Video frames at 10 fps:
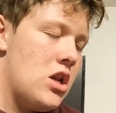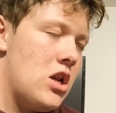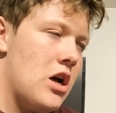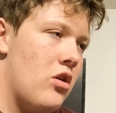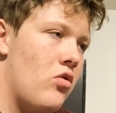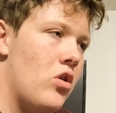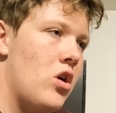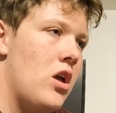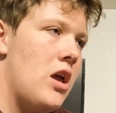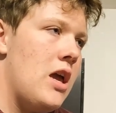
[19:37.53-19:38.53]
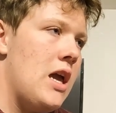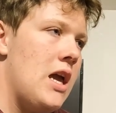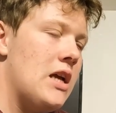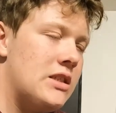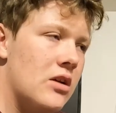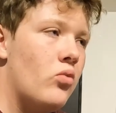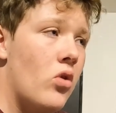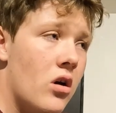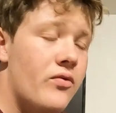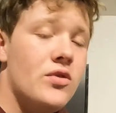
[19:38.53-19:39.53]
Now, is it
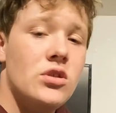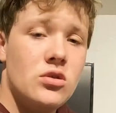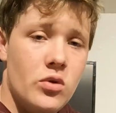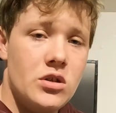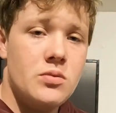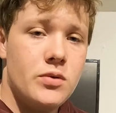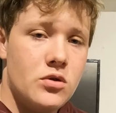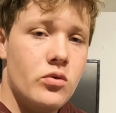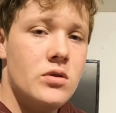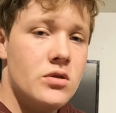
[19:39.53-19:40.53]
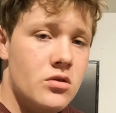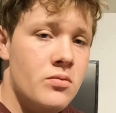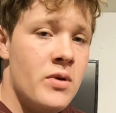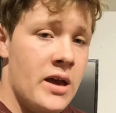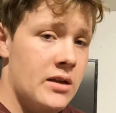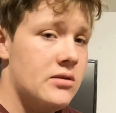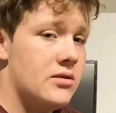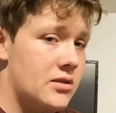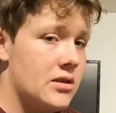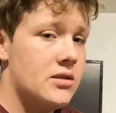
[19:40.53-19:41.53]
worth the switch between Super 8 to
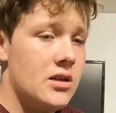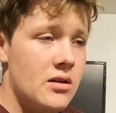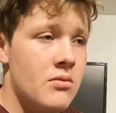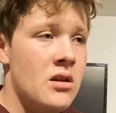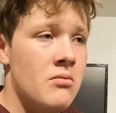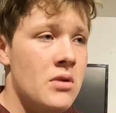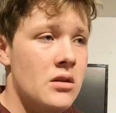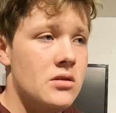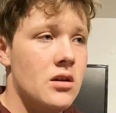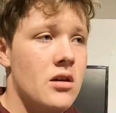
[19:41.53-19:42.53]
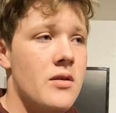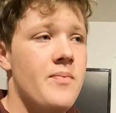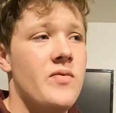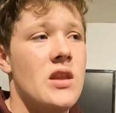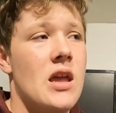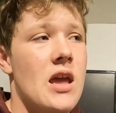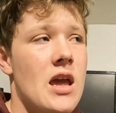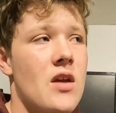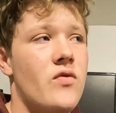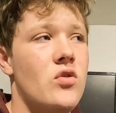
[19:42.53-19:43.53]
16mm
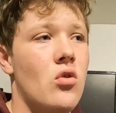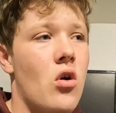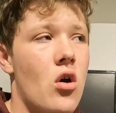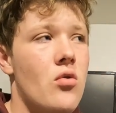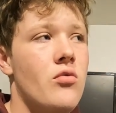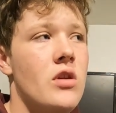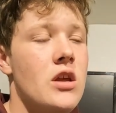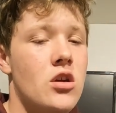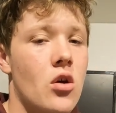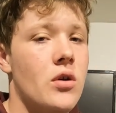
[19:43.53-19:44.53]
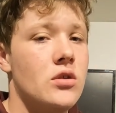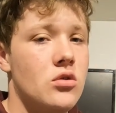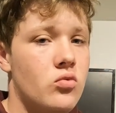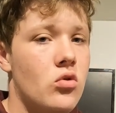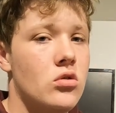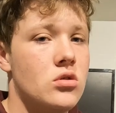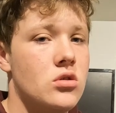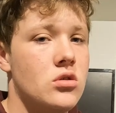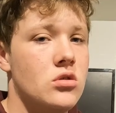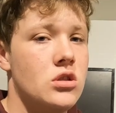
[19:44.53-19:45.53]
if you're only going to
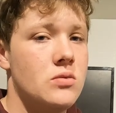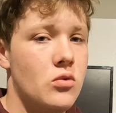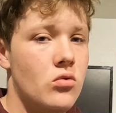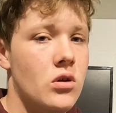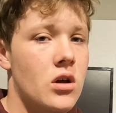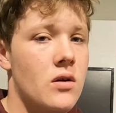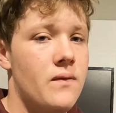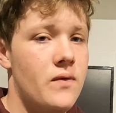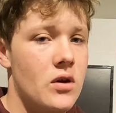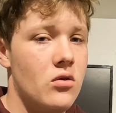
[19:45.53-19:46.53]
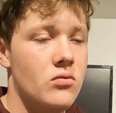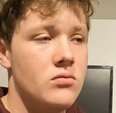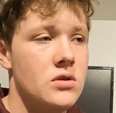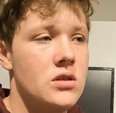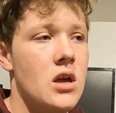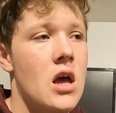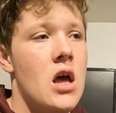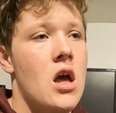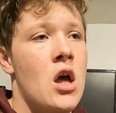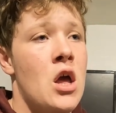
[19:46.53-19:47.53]
watch smaller films?
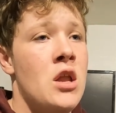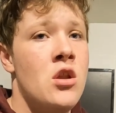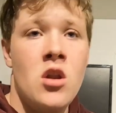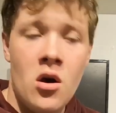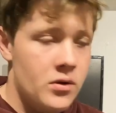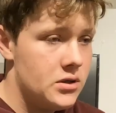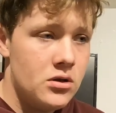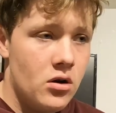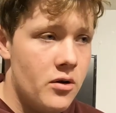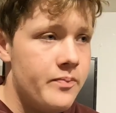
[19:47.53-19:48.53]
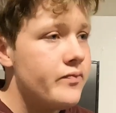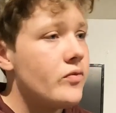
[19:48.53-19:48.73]
No, it's not.